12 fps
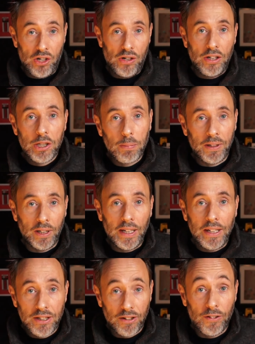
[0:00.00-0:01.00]
You need to spend at
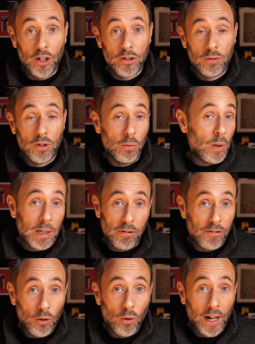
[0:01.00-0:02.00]
least the week
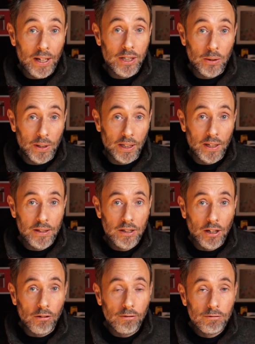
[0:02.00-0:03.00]
beforehand doing this
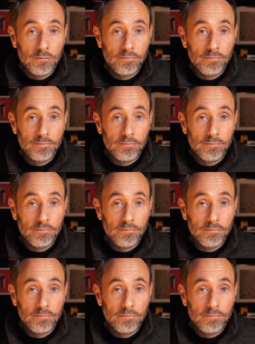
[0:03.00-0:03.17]
stuff.